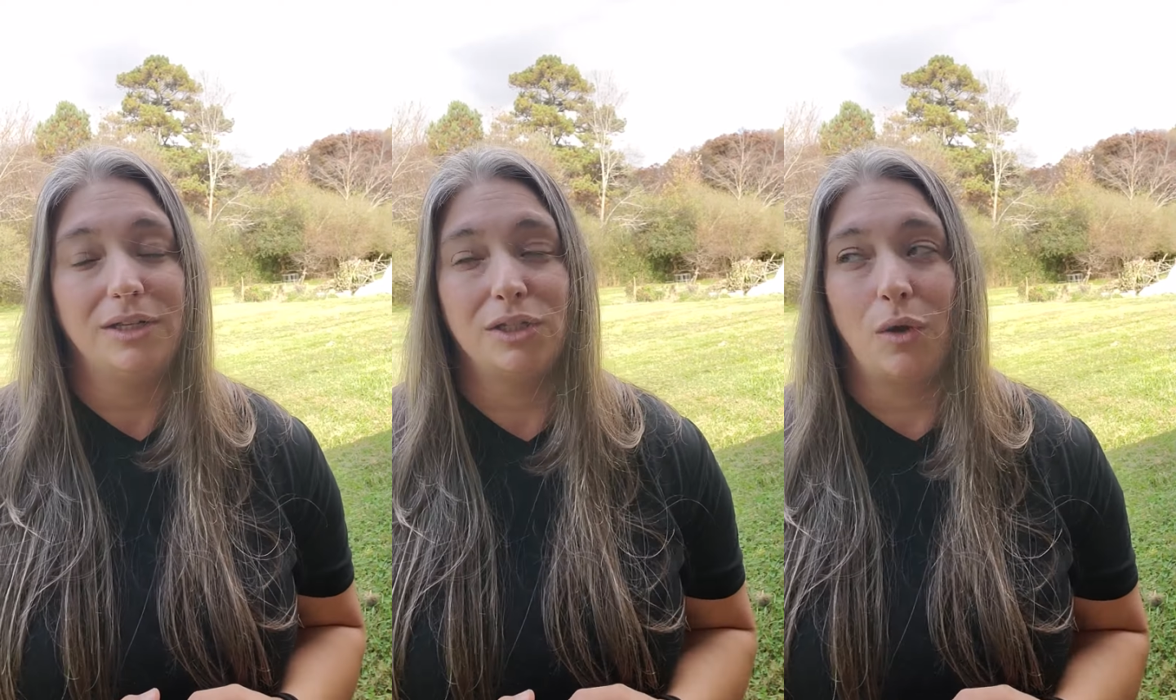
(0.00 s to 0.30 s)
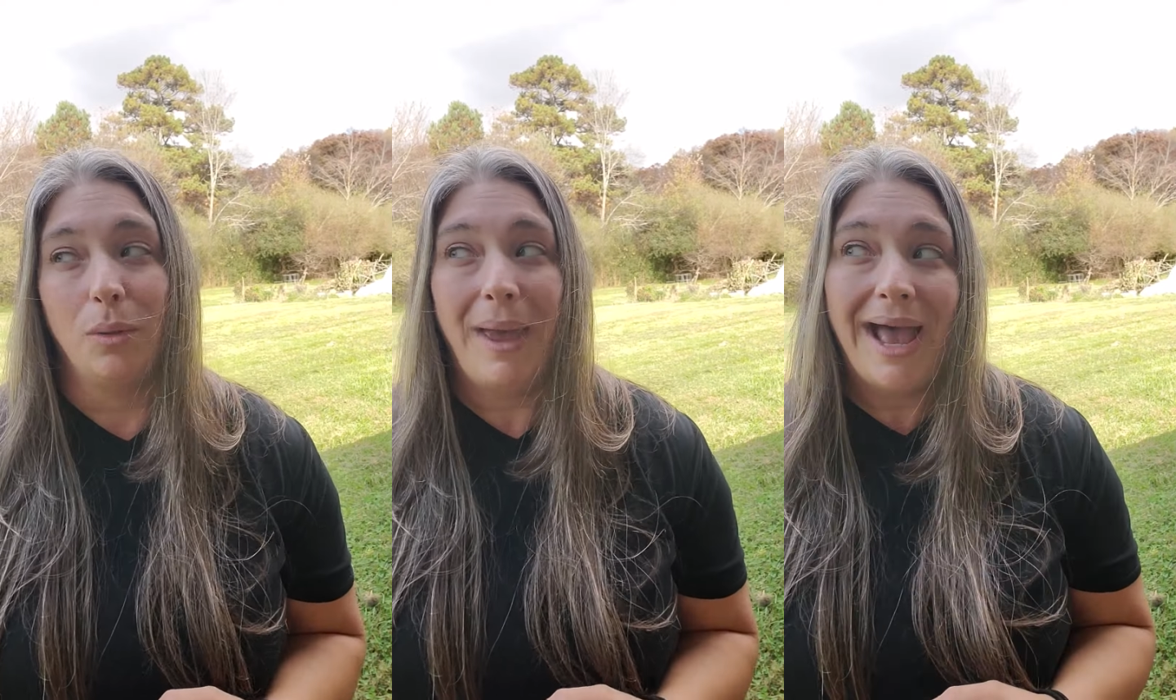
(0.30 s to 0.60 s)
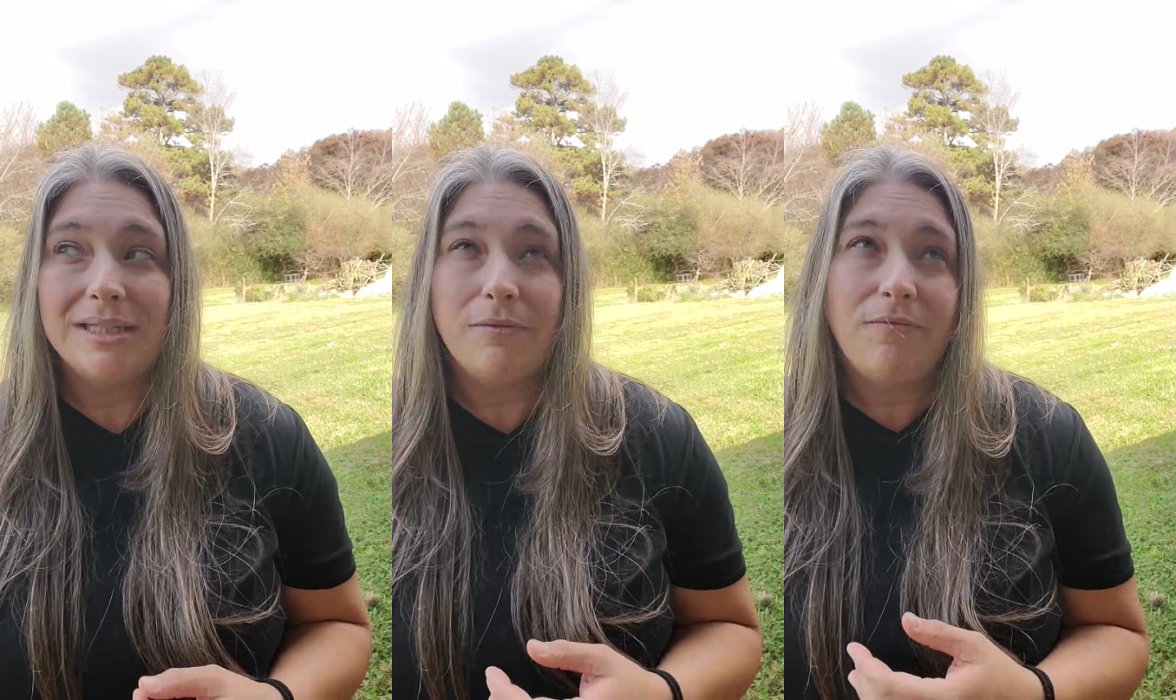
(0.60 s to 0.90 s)
So the
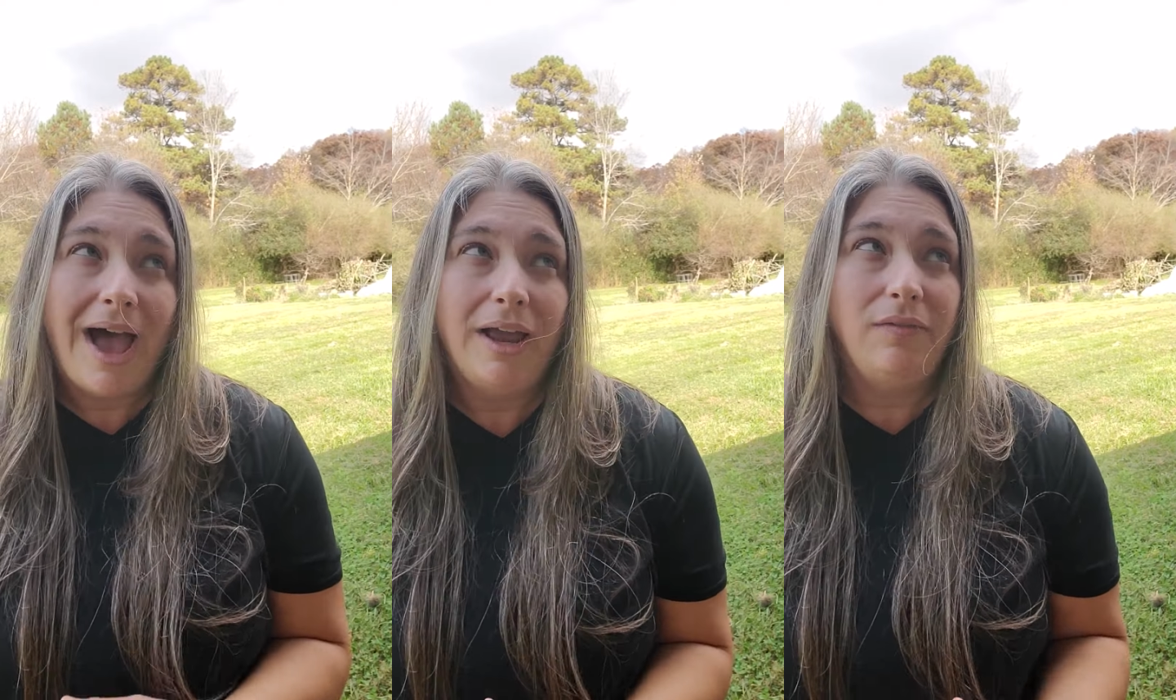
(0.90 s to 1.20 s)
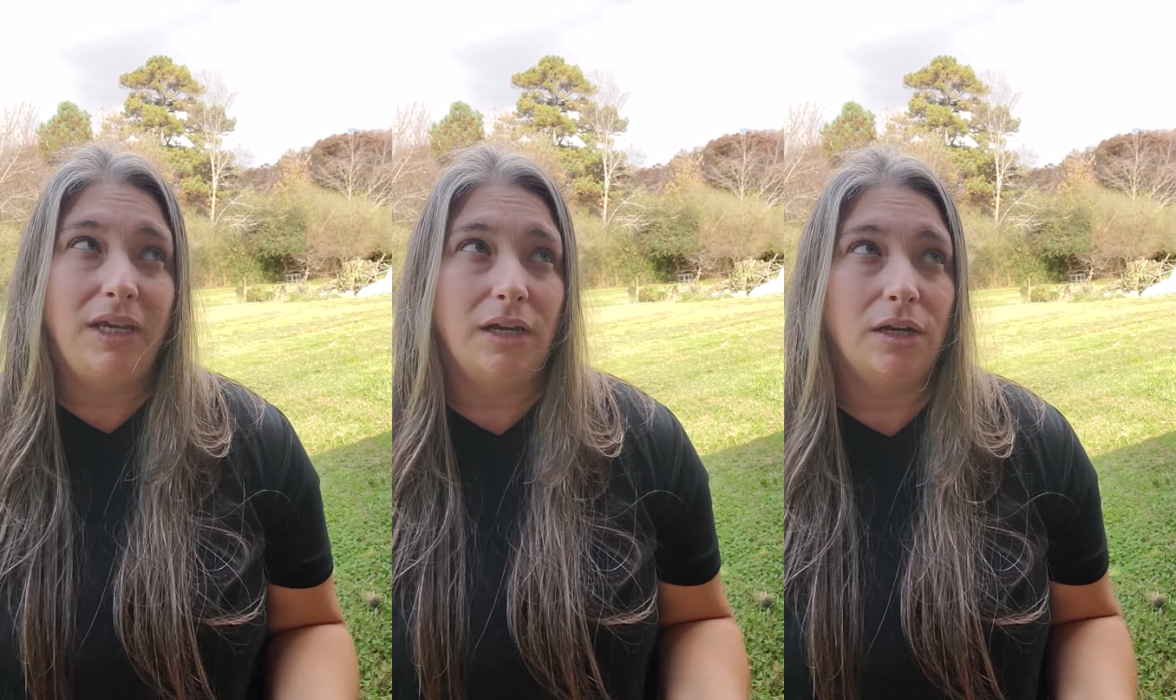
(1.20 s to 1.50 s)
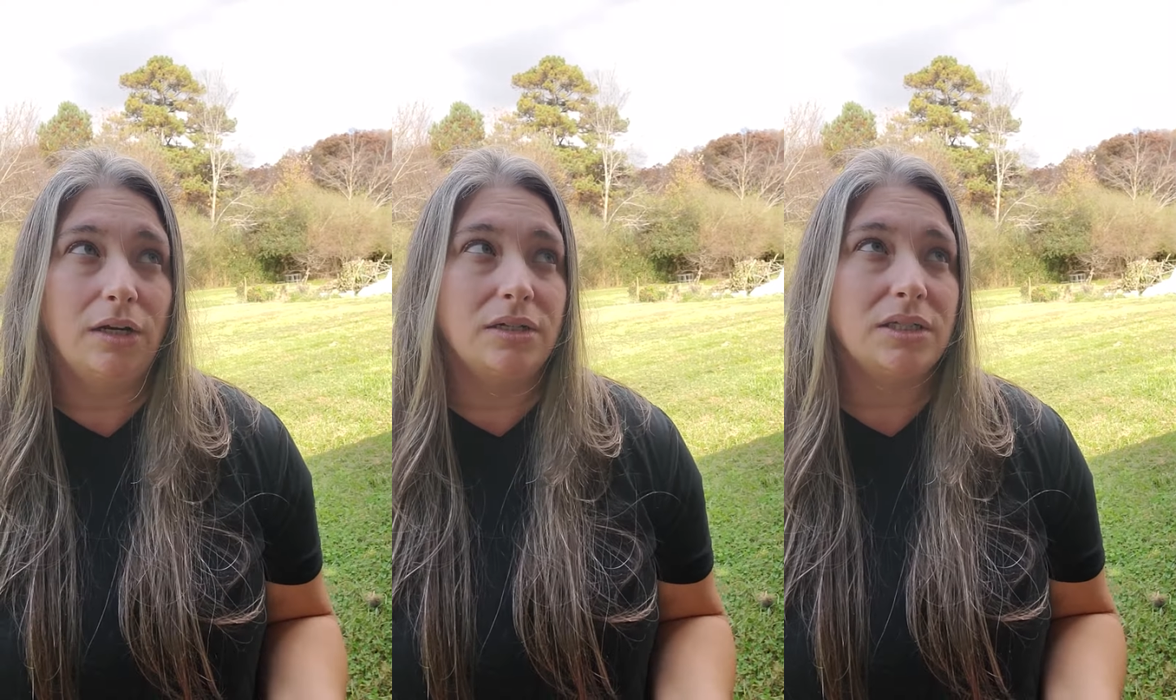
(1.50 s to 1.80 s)
past five
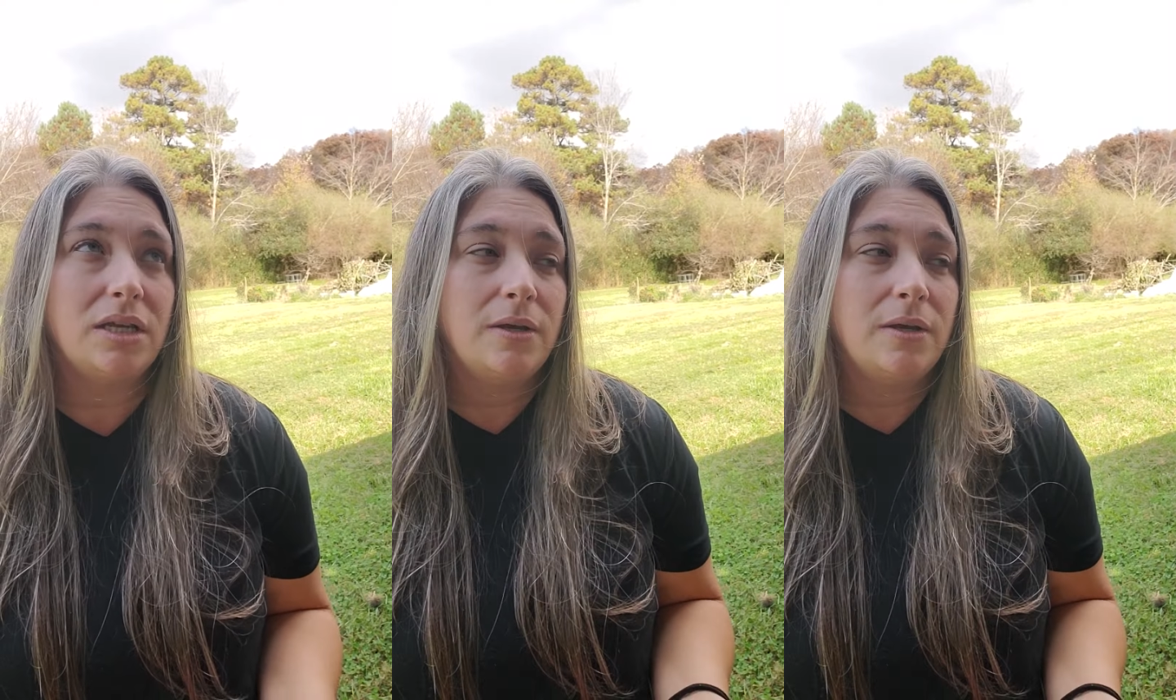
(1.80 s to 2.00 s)
years,